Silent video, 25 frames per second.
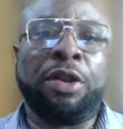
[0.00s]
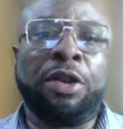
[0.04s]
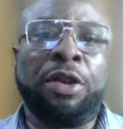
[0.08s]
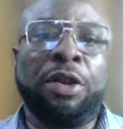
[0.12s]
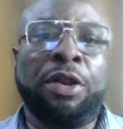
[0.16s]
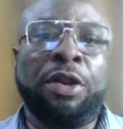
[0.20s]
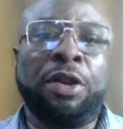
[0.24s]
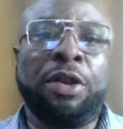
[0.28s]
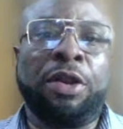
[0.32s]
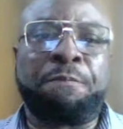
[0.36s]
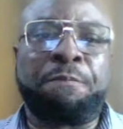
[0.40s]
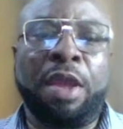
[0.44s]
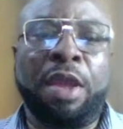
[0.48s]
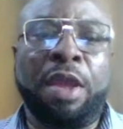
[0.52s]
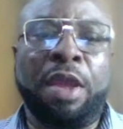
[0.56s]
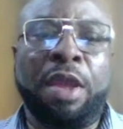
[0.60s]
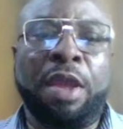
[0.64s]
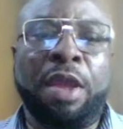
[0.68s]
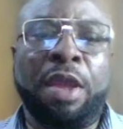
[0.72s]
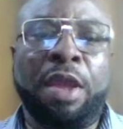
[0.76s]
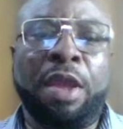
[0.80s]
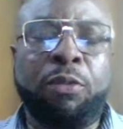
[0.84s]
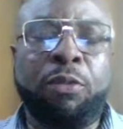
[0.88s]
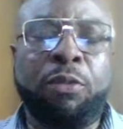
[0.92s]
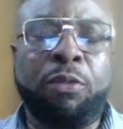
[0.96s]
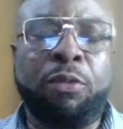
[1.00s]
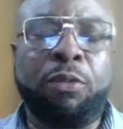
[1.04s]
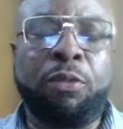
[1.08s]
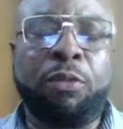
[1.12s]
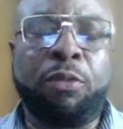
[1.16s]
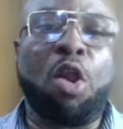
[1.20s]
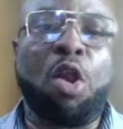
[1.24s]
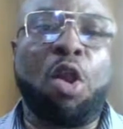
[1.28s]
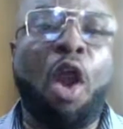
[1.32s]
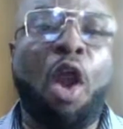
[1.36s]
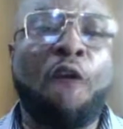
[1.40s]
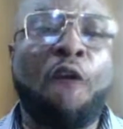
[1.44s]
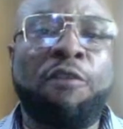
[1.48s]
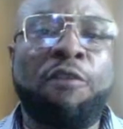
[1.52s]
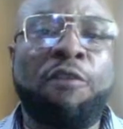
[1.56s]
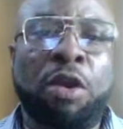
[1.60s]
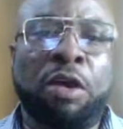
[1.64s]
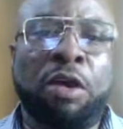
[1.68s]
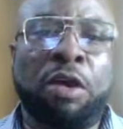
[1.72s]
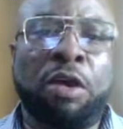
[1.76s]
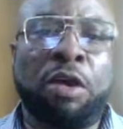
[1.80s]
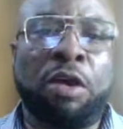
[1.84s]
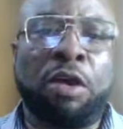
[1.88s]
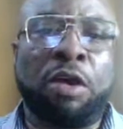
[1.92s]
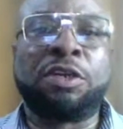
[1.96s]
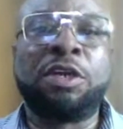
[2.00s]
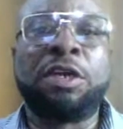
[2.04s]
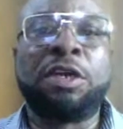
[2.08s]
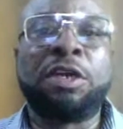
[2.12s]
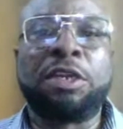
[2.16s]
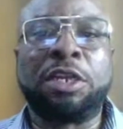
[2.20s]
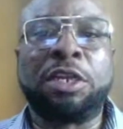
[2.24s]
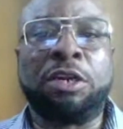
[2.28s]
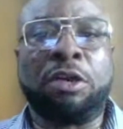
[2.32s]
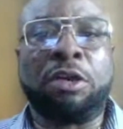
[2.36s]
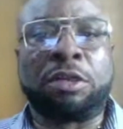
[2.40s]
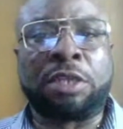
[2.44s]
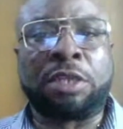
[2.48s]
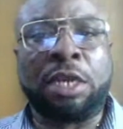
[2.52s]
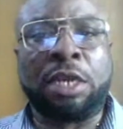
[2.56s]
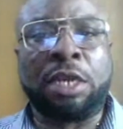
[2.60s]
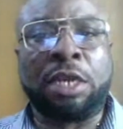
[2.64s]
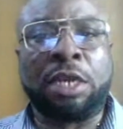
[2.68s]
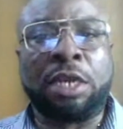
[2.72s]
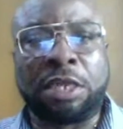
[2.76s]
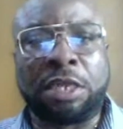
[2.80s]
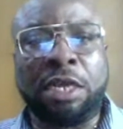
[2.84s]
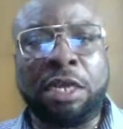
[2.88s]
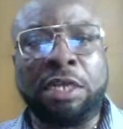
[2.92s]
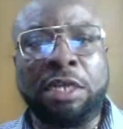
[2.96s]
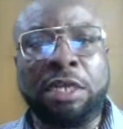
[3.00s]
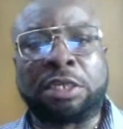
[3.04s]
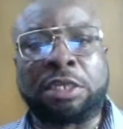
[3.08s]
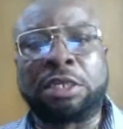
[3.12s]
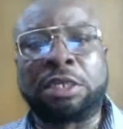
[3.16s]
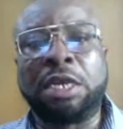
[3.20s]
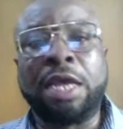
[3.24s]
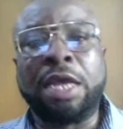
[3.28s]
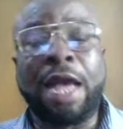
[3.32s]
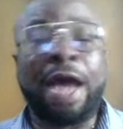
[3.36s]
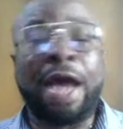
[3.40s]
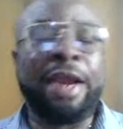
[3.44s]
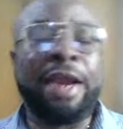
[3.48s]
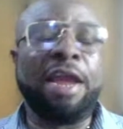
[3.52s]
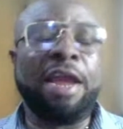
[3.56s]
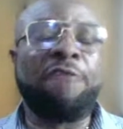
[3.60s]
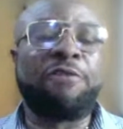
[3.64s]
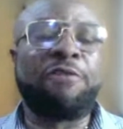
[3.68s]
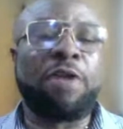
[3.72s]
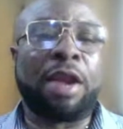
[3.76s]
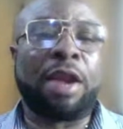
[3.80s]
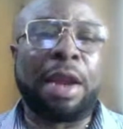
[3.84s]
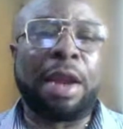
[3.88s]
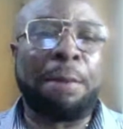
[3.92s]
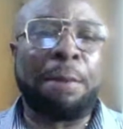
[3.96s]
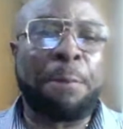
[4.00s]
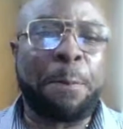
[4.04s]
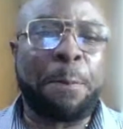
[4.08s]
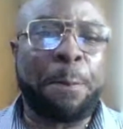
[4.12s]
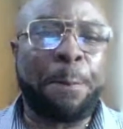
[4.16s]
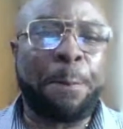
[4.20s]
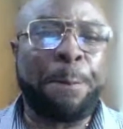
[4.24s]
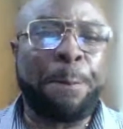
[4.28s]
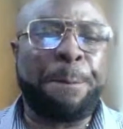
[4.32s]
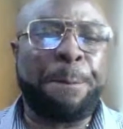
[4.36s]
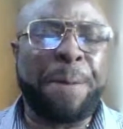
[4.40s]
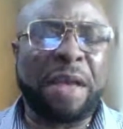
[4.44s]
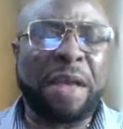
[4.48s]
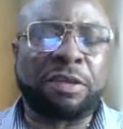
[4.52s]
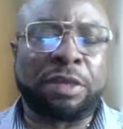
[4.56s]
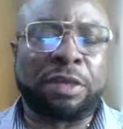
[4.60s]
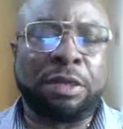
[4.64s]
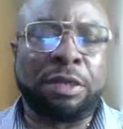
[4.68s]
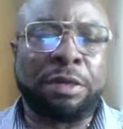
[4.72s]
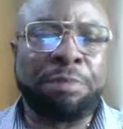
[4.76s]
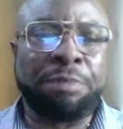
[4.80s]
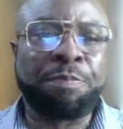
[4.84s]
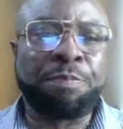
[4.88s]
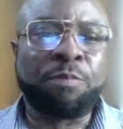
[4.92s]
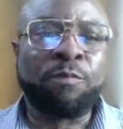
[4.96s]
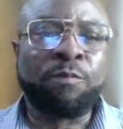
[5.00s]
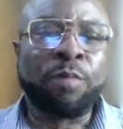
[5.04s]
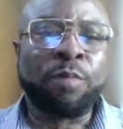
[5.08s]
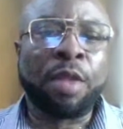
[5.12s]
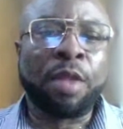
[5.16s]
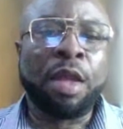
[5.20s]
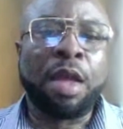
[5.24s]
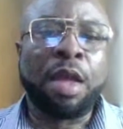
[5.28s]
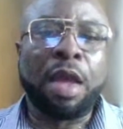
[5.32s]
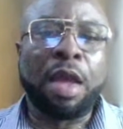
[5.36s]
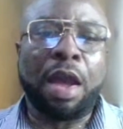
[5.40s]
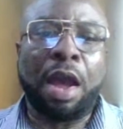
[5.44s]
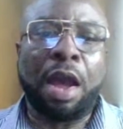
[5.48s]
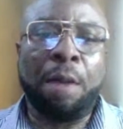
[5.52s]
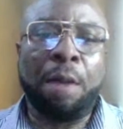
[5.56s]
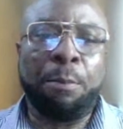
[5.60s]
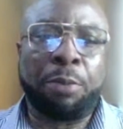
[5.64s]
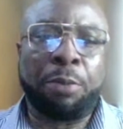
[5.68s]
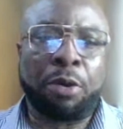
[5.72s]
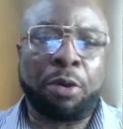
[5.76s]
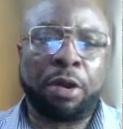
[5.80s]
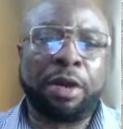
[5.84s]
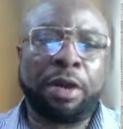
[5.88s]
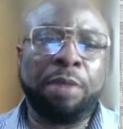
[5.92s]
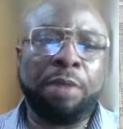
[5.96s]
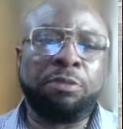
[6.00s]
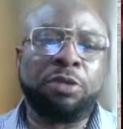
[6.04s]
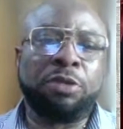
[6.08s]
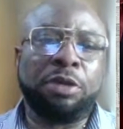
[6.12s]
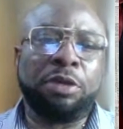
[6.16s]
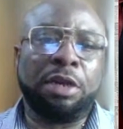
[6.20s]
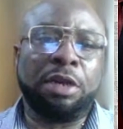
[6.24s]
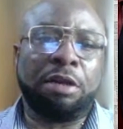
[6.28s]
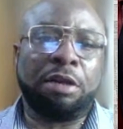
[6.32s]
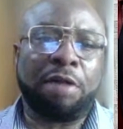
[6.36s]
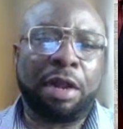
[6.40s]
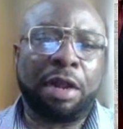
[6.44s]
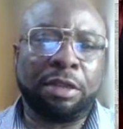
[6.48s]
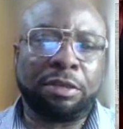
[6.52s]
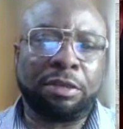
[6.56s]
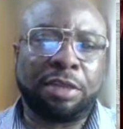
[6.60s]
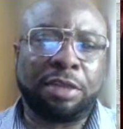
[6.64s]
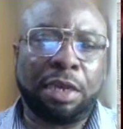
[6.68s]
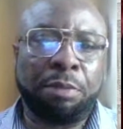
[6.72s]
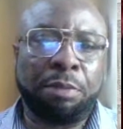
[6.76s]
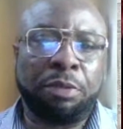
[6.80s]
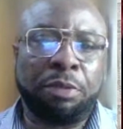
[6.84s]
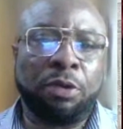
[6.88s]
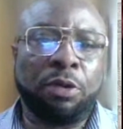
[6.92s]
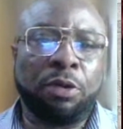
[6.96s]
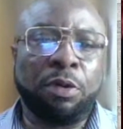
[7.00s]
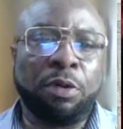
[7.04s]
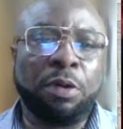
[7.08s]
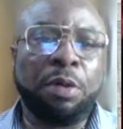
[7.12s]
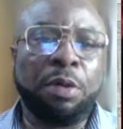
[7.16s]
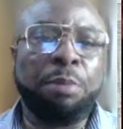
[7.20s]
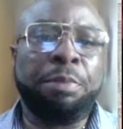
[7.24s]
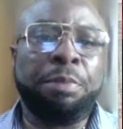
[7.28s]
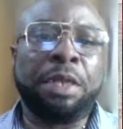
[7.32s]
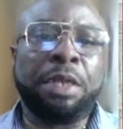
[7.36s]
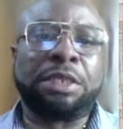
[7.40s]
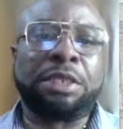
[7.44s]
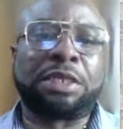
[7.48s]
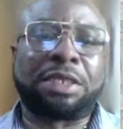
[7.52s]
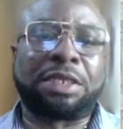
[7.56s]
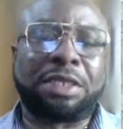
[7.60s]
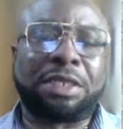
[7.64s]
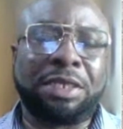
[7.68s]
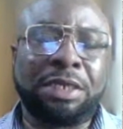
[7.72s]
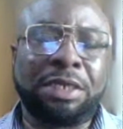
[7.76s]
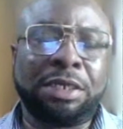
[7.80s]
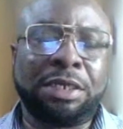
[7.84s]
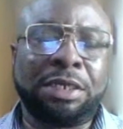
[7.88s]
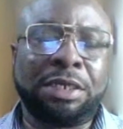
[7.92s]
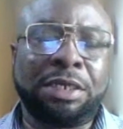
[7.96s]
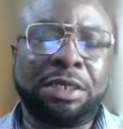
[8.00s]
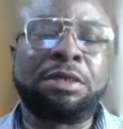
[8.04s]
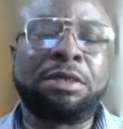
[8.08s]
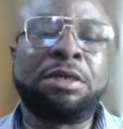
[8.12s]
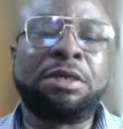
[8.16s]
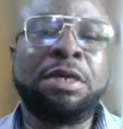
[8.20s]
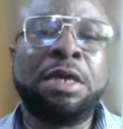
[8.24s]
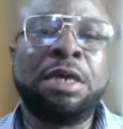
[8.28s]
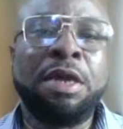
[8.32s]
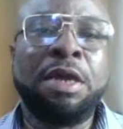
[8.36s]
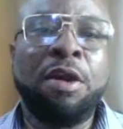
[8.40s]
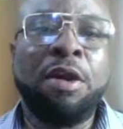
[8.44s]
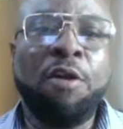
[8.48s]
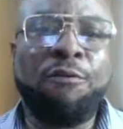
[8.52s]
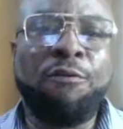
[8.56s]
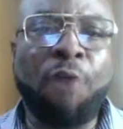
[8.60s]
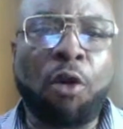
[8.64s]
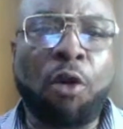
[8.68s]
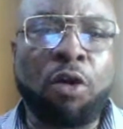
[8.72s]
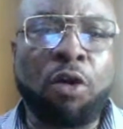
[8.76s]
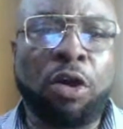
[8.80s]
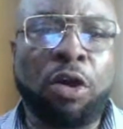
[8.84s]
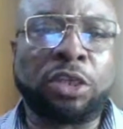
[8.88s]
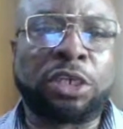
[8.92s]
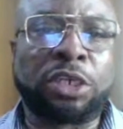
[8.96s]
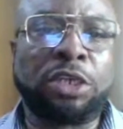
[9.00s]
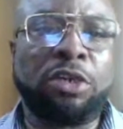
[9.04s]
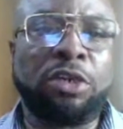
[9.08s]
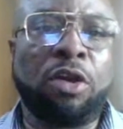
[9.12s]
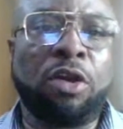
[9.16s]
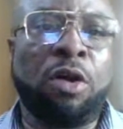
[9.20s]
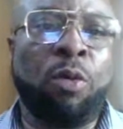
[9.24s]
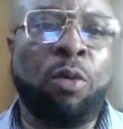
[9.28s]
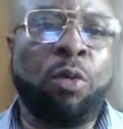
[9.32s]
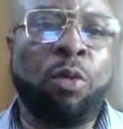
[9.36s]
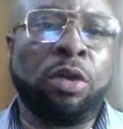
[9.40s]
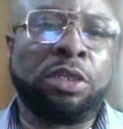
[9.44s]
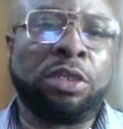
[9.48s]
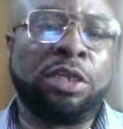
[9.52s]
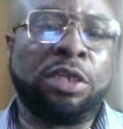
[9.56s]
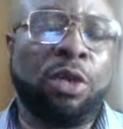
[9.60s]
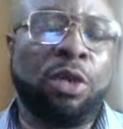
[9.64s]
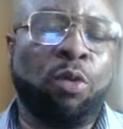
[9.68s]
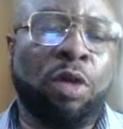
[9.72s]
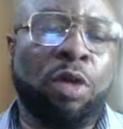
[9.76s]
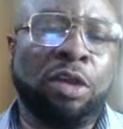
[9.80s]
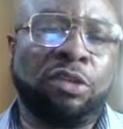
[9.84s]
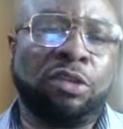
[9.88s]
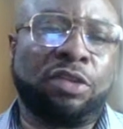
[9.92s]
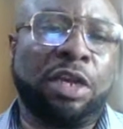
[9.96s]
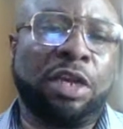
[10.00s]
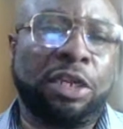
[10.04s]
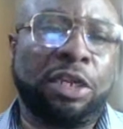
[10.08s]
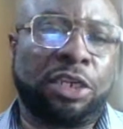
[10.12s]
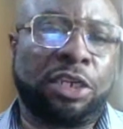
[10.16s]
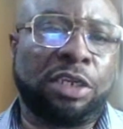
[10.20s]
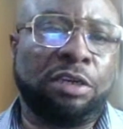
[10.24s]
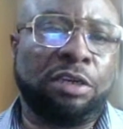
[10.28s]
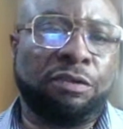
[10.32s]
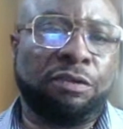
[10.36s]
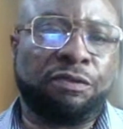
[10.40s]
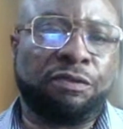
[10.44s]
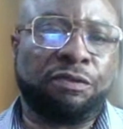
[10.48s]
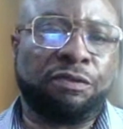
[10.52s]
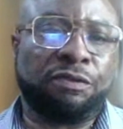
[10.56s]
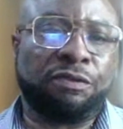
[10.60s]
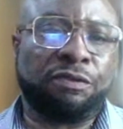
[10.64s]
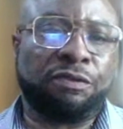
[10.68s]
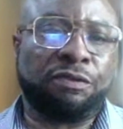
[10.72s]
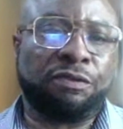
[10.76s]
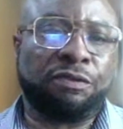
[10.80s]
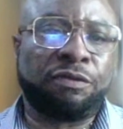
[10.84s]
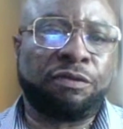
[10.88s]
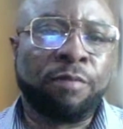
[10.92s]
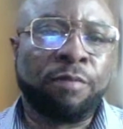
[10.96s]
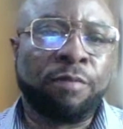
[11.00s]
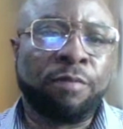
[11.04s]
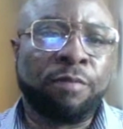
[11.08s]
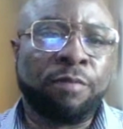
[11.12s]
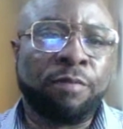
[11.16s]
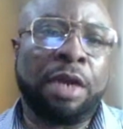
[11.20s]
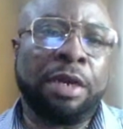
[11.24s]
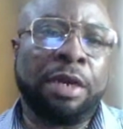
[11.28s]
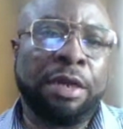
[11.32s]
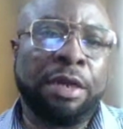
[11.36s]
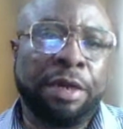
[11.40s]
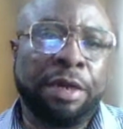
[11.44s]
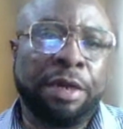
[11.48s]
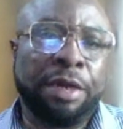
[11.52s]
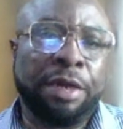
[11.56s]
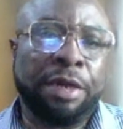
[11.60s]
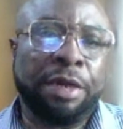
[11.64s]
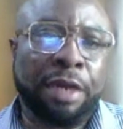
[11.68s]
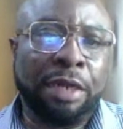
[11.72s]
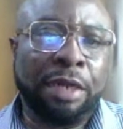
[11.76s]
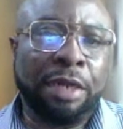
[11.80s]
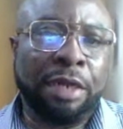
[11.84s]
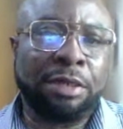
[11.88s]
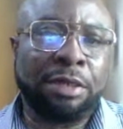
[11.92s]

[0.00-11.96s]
input of the governors, the northern states, and every other person, and brought them to the round table, but still focusing on what he wants to achieve. And in the end,